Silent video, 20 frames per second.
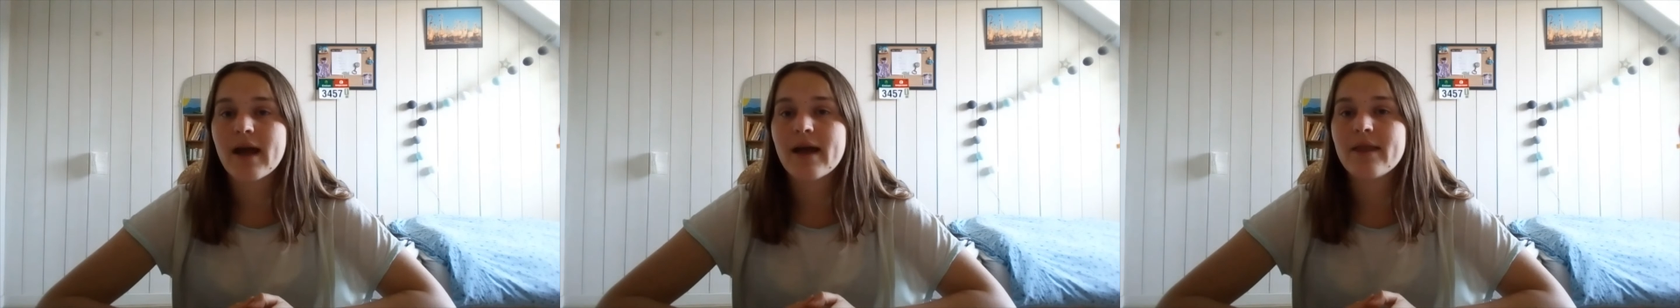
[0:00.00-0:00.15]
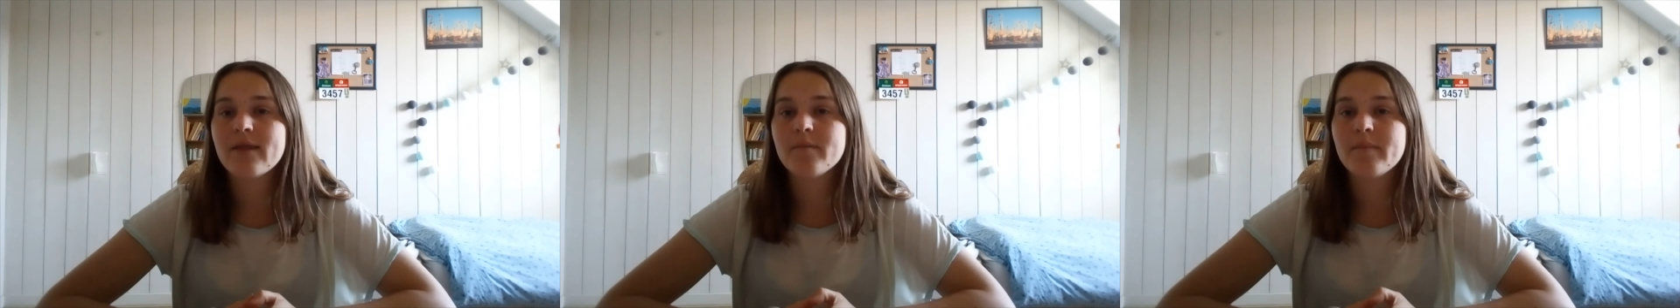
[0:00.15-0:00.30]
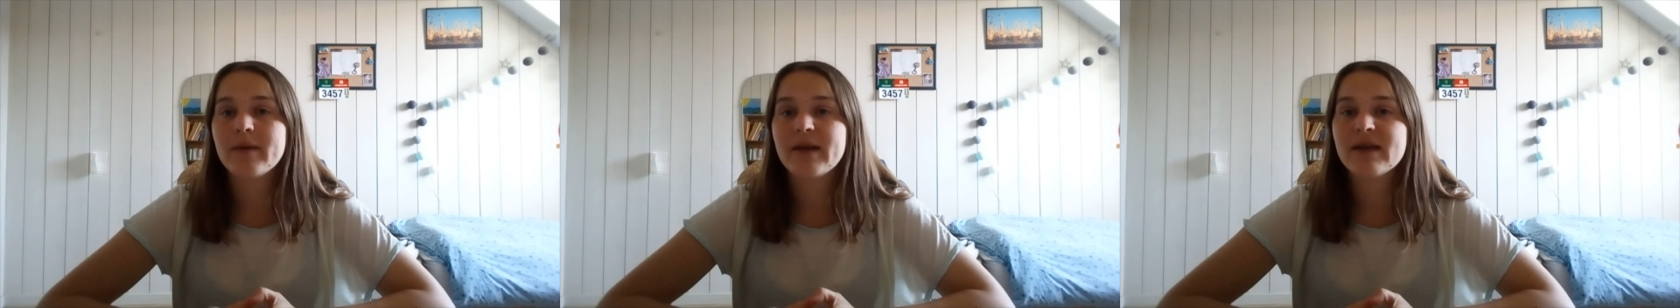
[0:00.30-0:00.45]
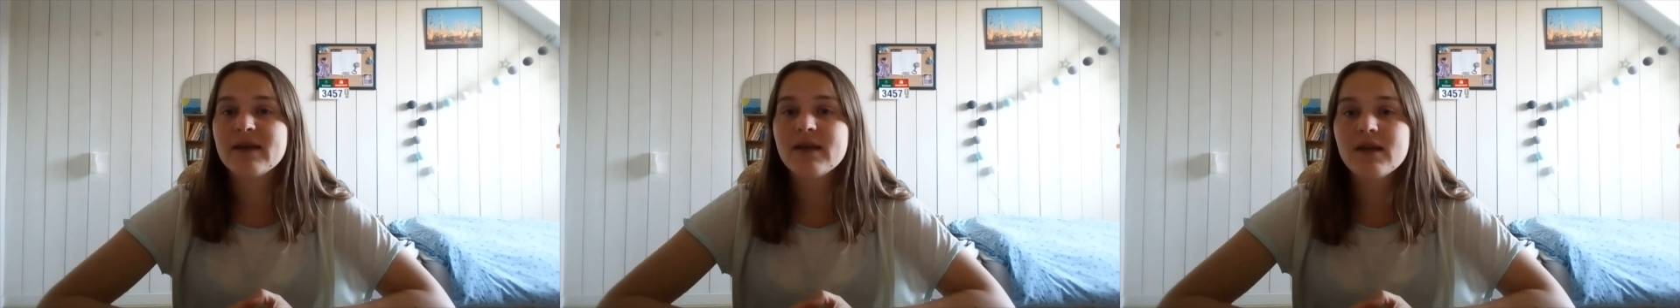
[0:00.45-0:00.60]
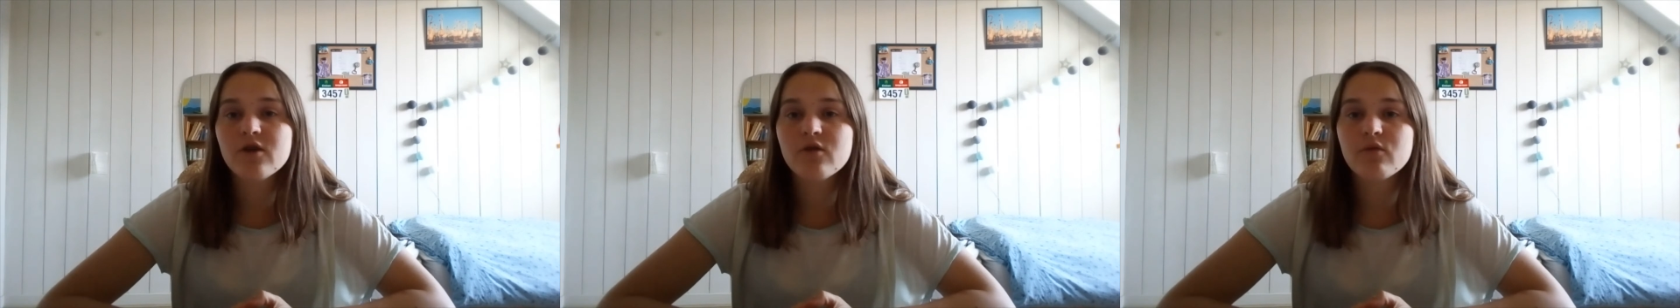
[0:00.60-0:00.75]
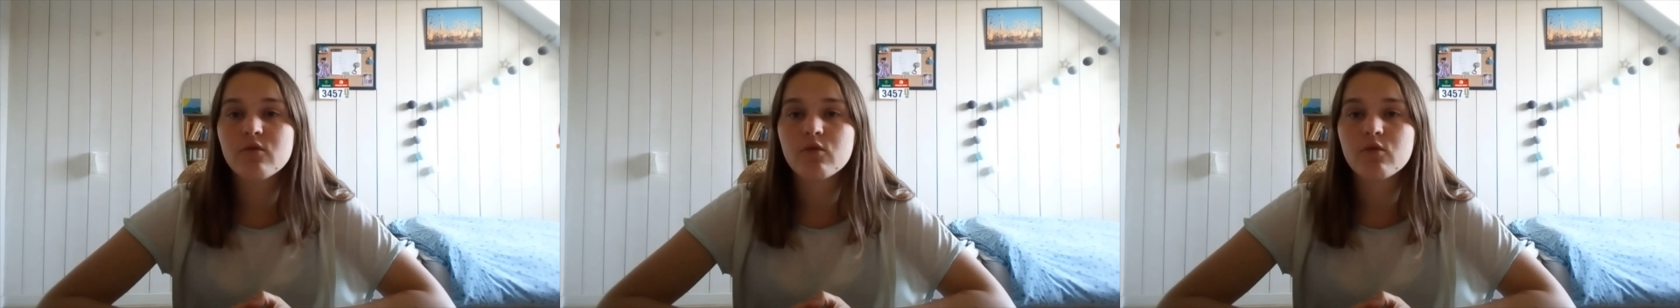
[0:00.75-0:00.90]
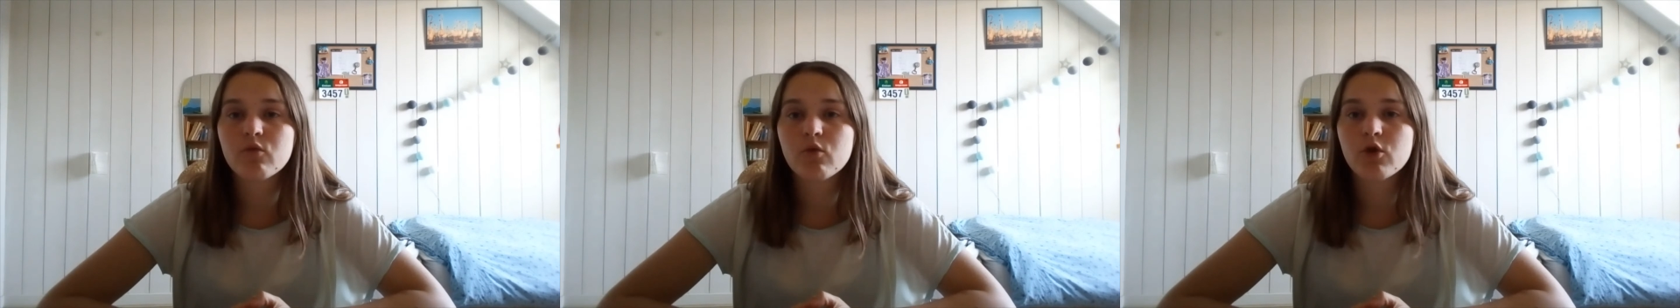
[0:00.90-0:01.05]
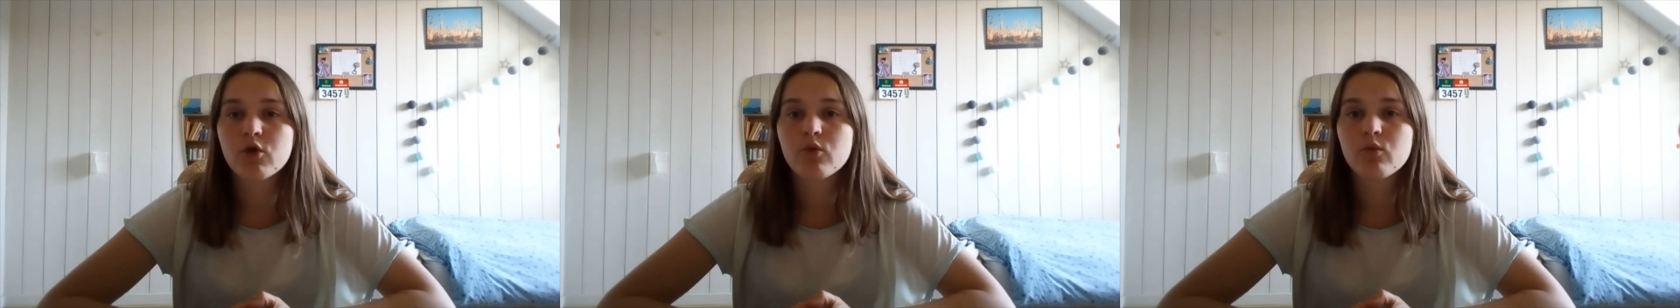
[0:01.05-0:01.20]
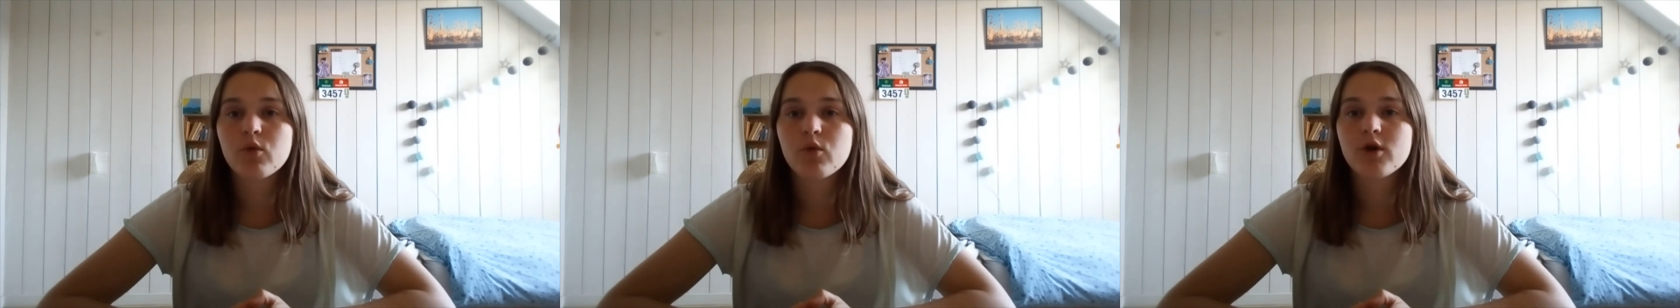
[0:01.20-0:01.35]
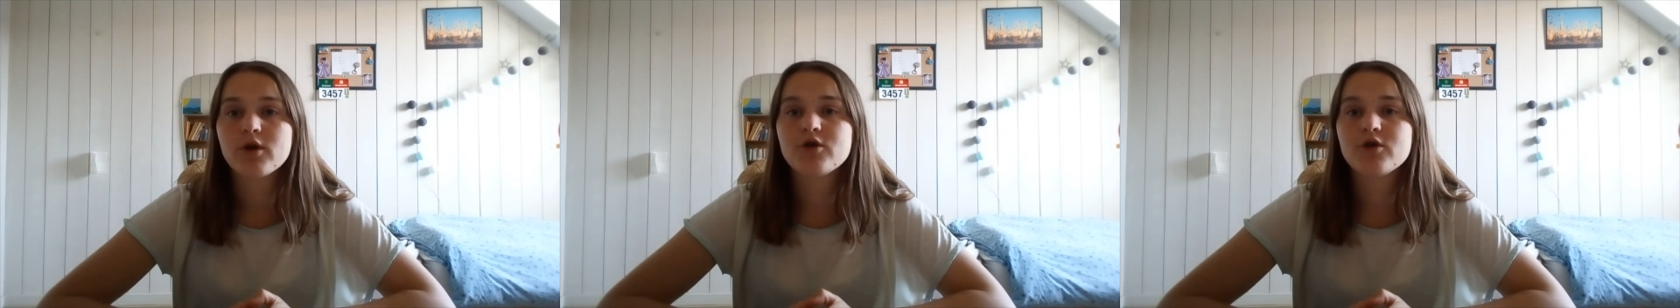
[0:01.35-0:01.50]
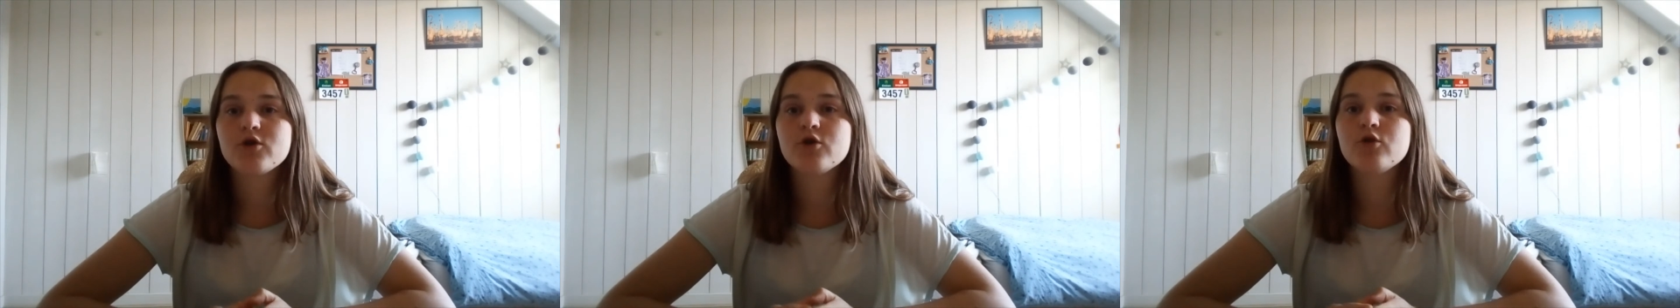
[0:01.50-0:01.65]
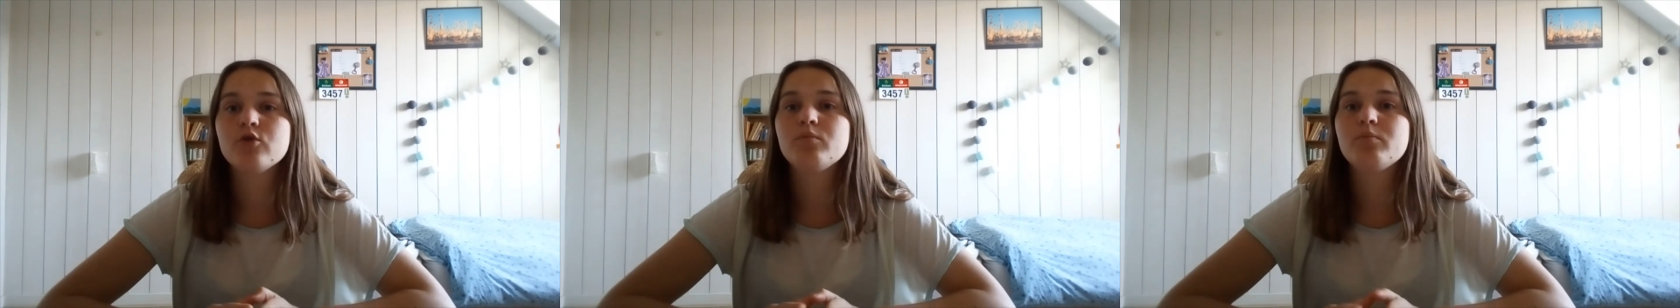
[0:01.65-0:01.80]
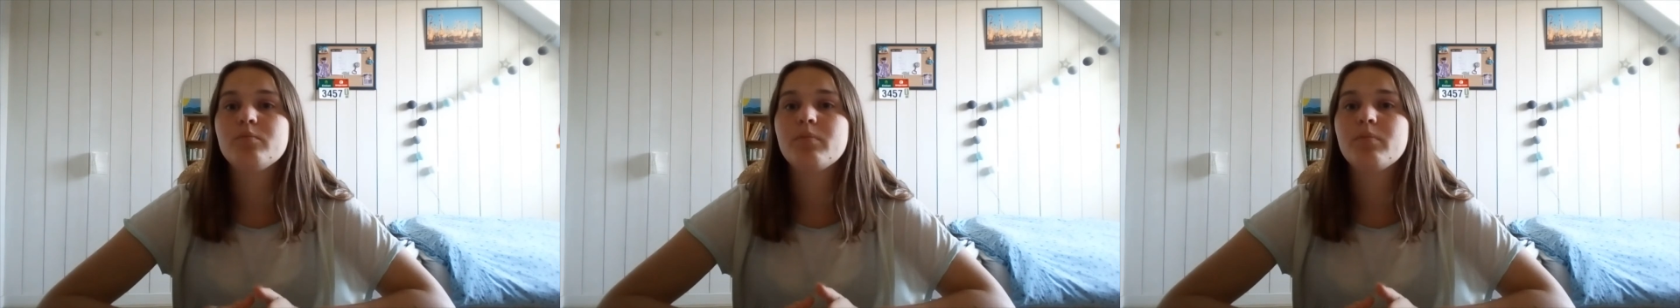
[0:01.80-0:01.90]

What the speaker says: at the beginning of World War II,